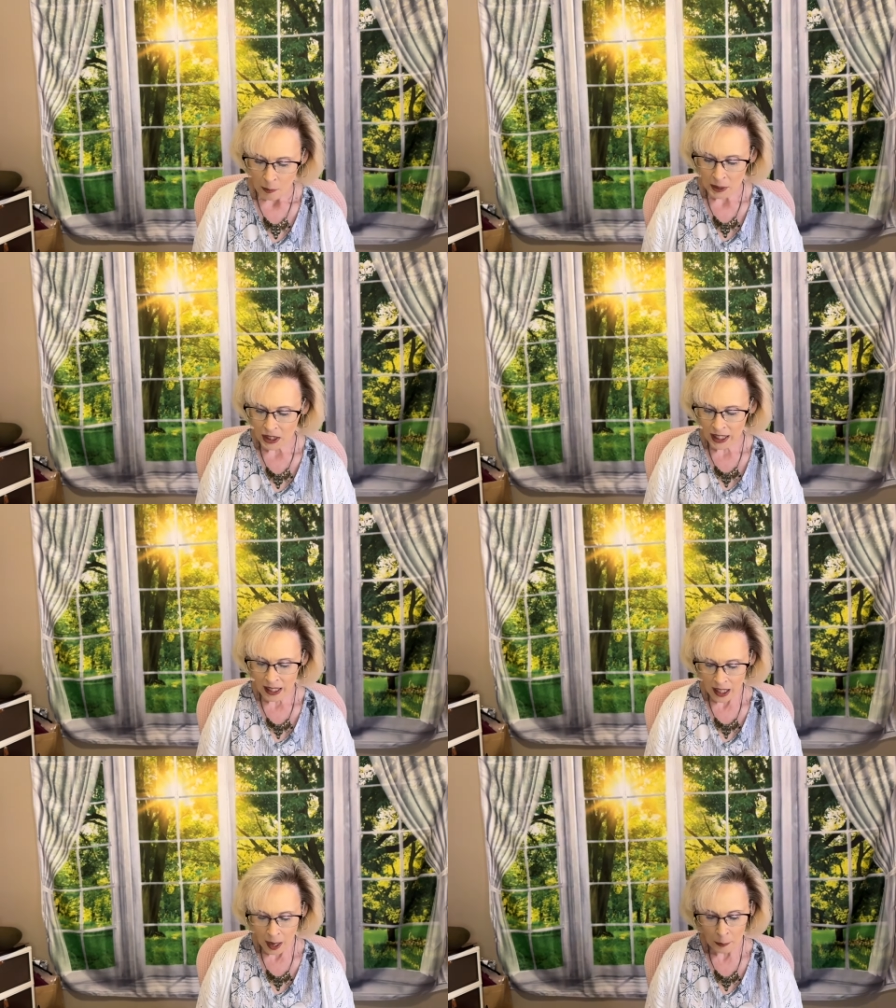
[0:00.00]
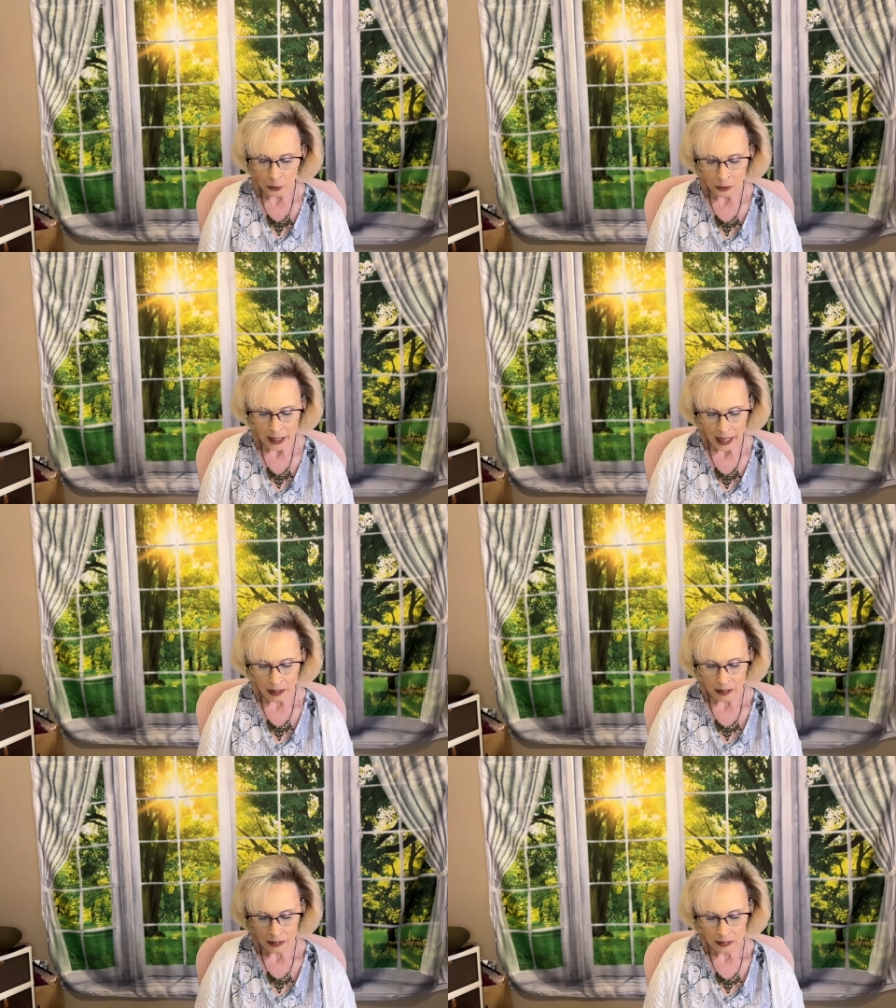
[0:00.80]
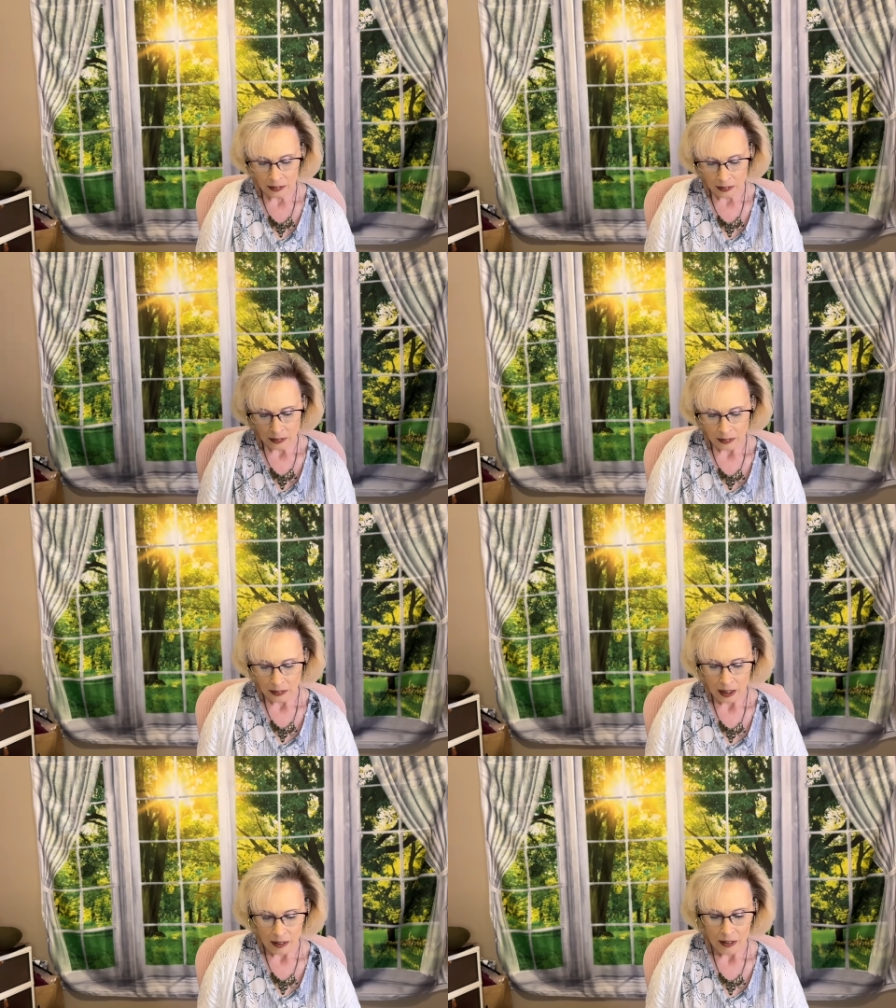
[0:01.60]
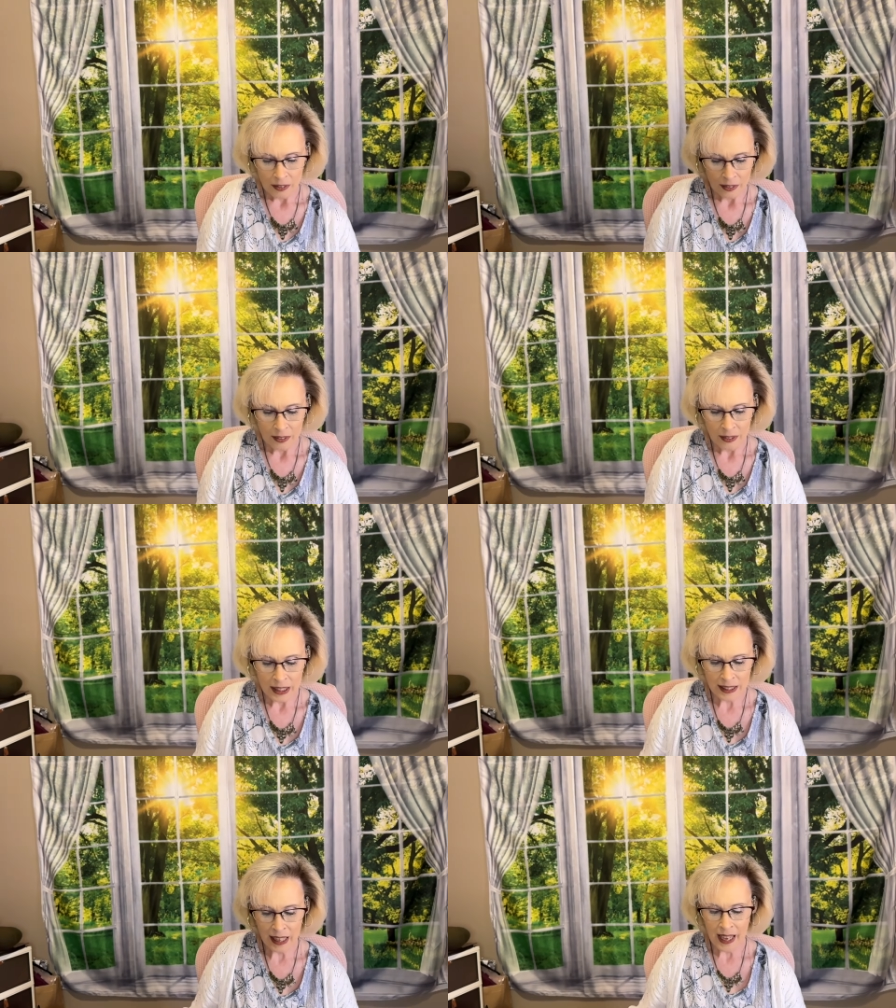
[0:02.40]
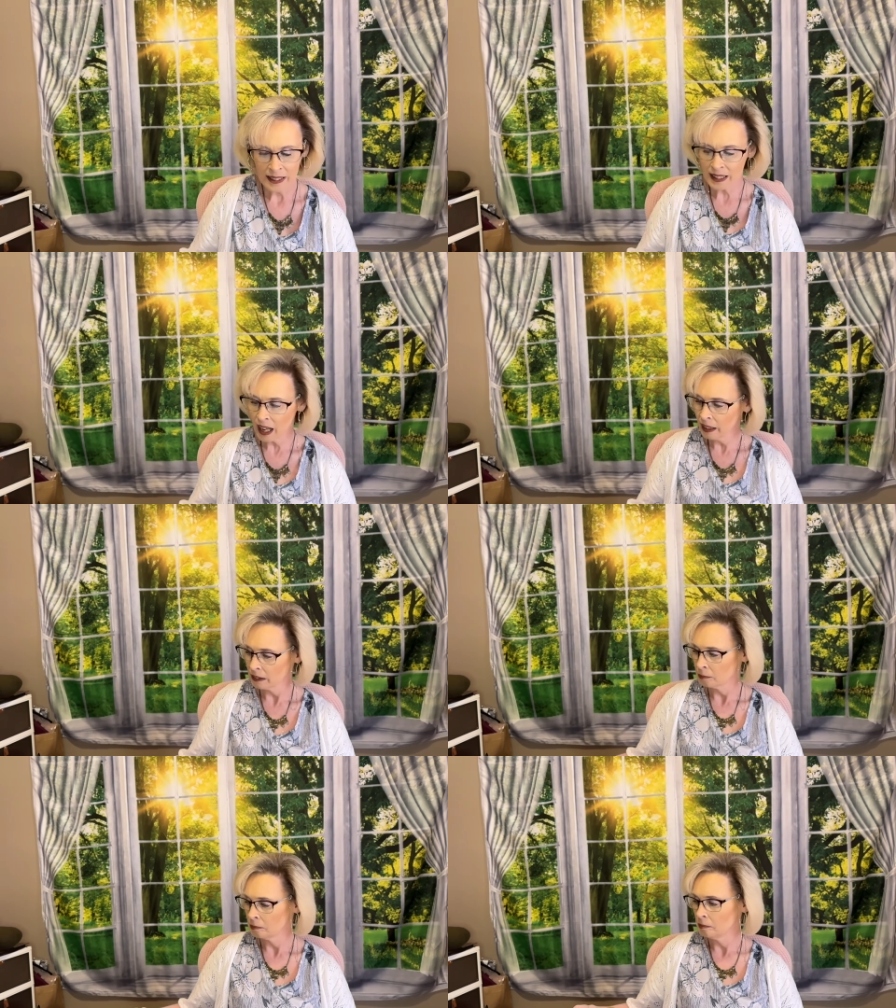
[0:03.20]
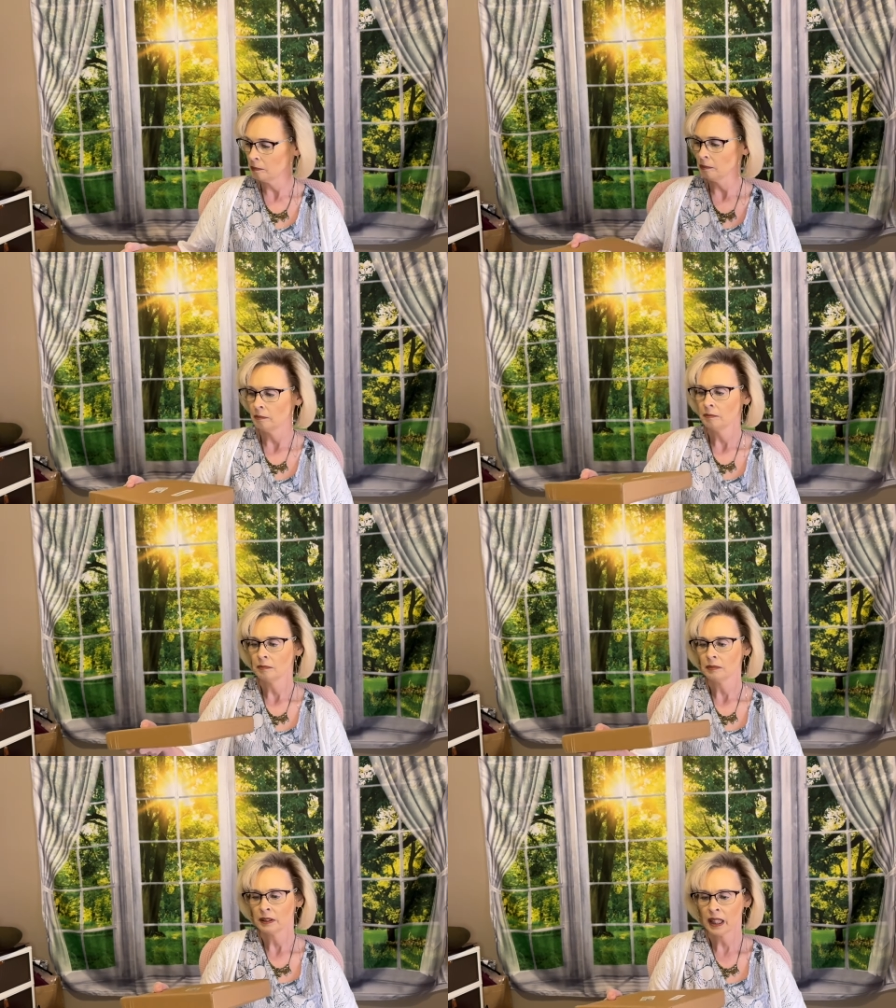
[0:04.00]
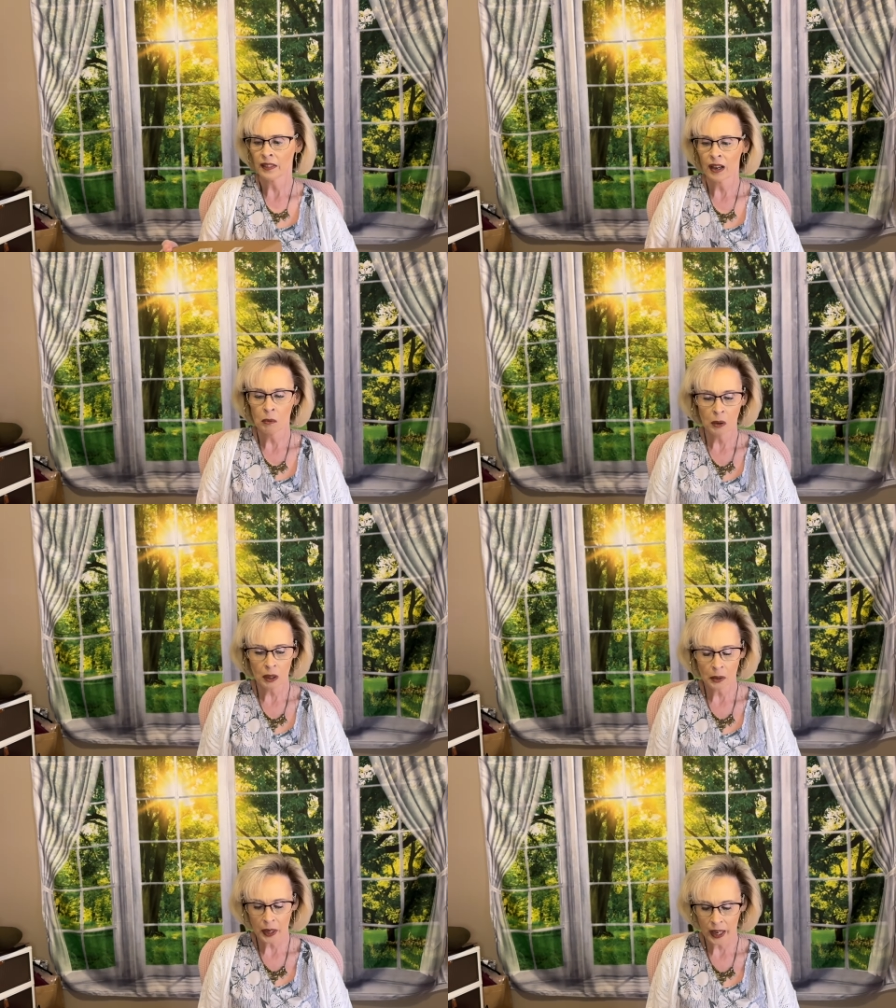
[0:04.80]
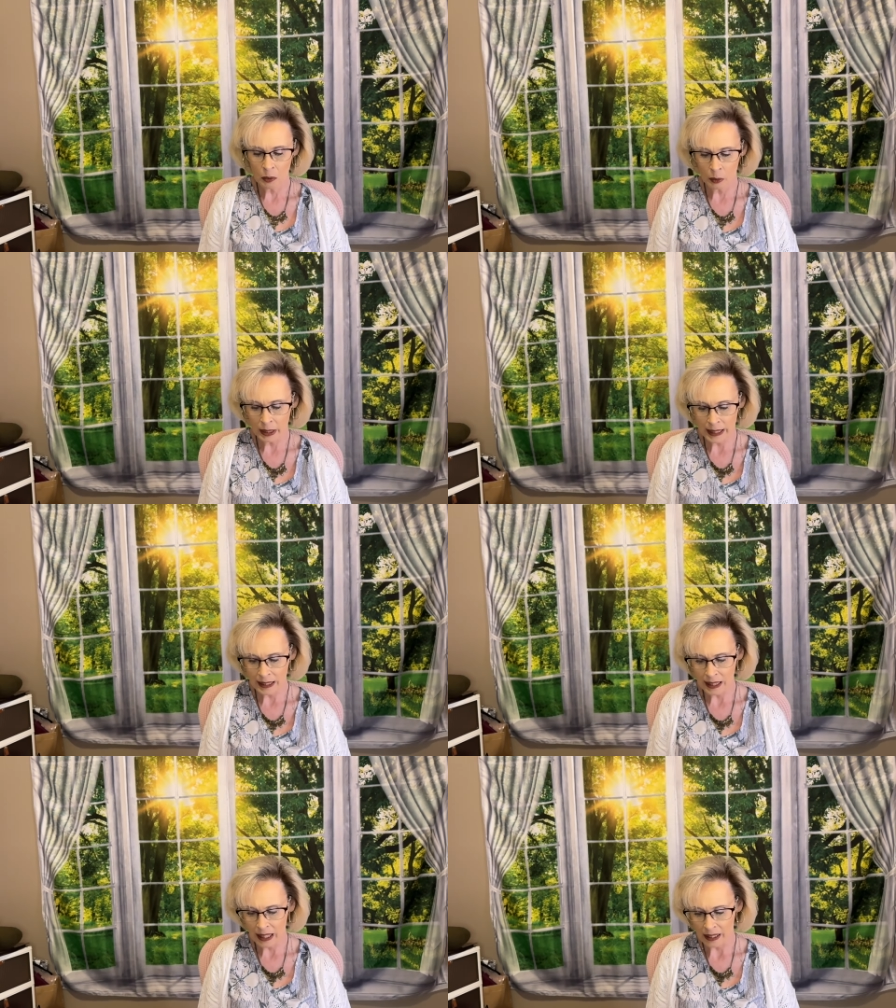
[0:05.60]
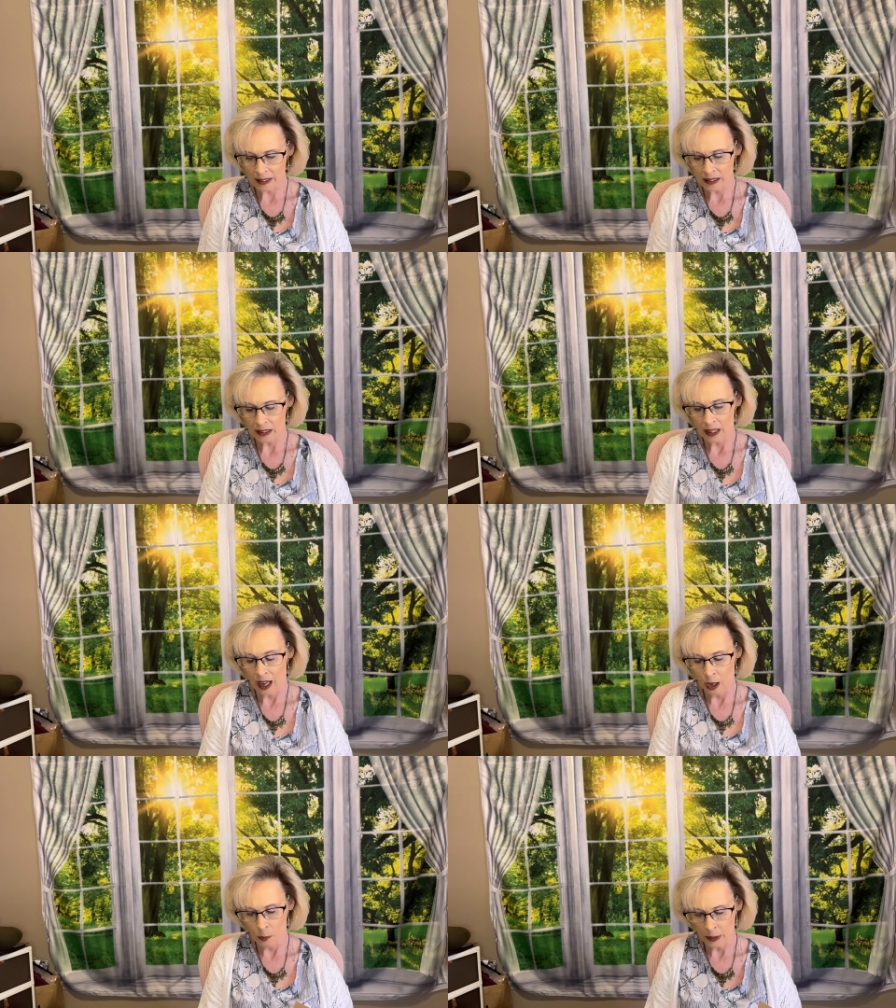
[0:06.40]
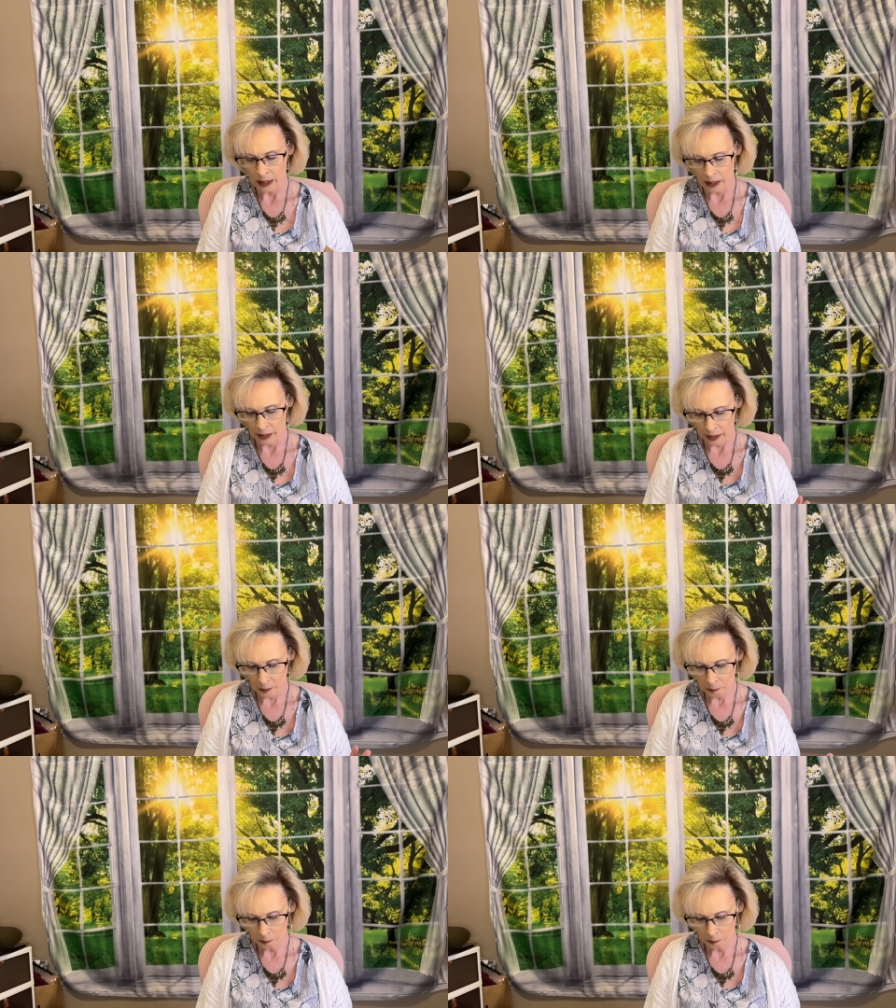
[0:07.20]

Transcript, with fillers: But then I pulled out this last item. And I thought, well, okay, what is this? And I opened it up.